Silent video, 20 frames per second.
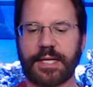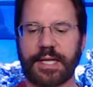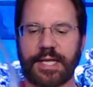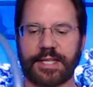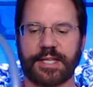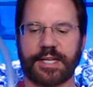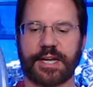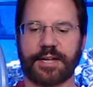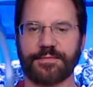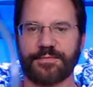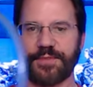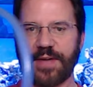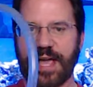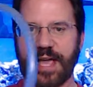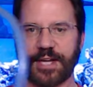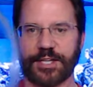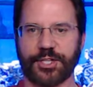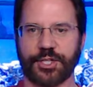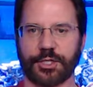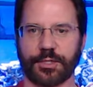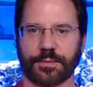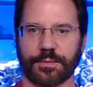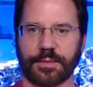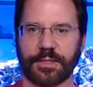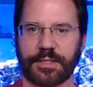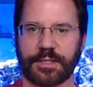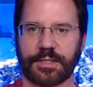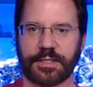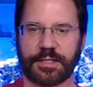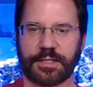and then I vacuum
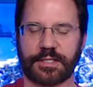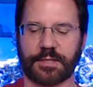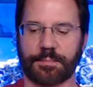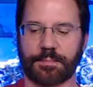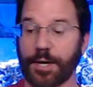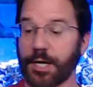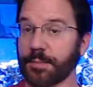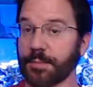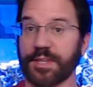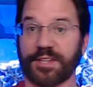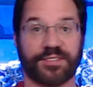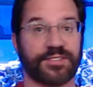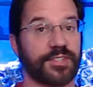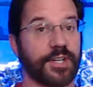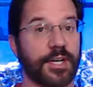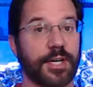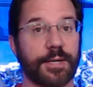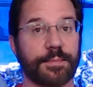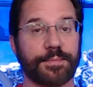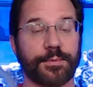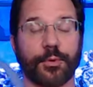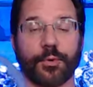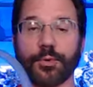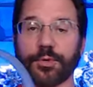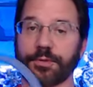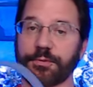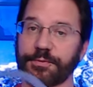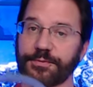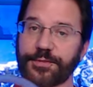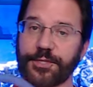the bottom of the sump or
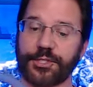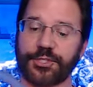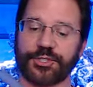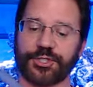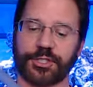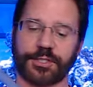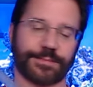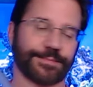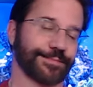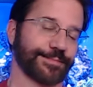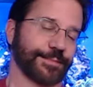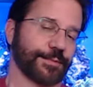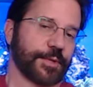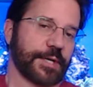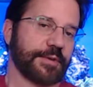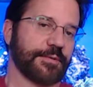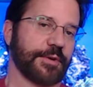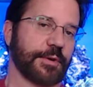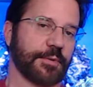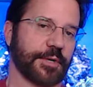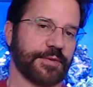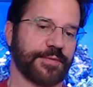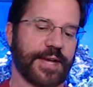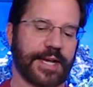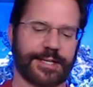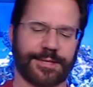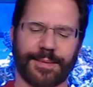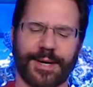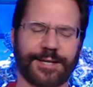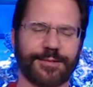the refugium, whatever I want to
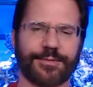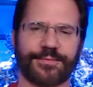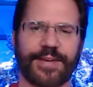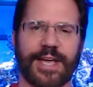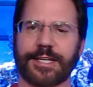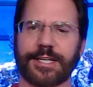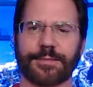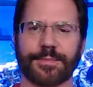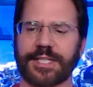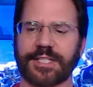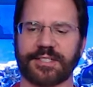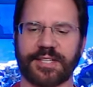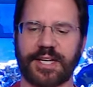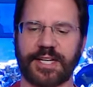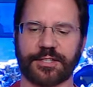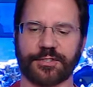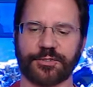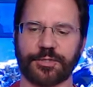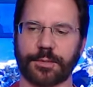vacuum. I don't vacuum in the tank, there's